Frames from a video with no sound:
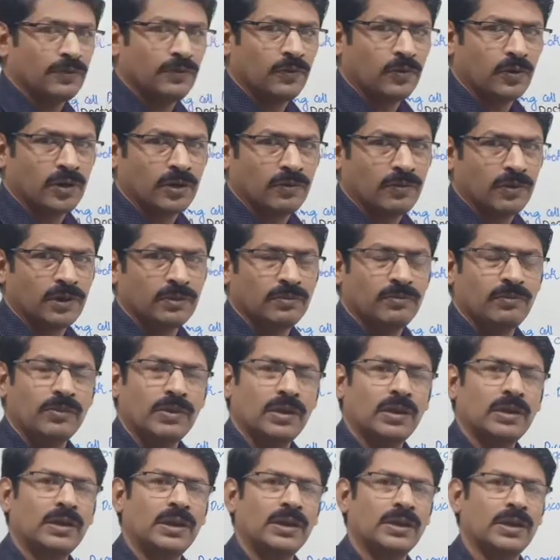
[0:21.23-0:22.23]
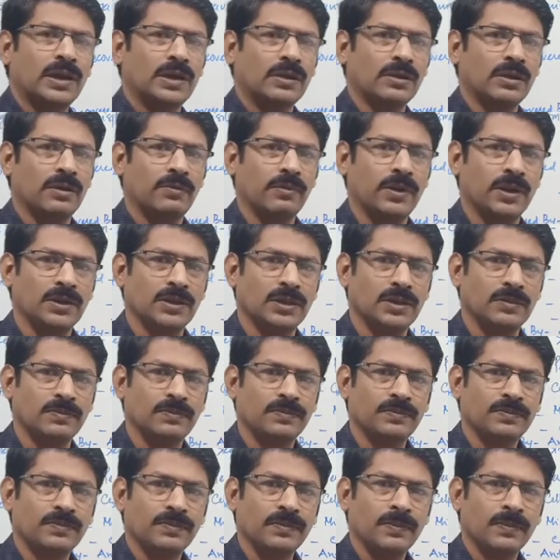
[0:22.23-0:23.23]
for our Neet examination.
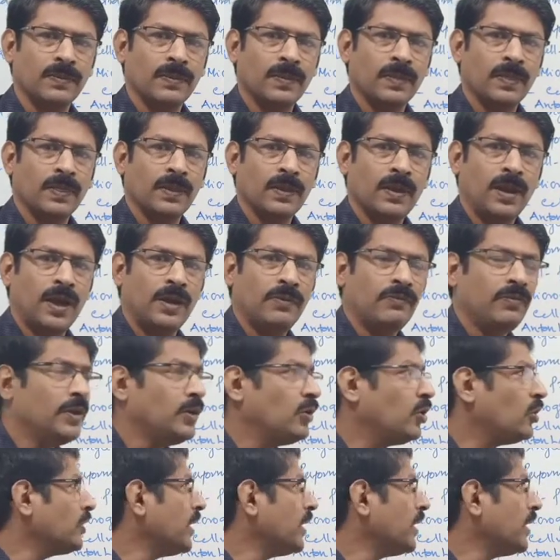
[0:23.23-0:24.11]
And we know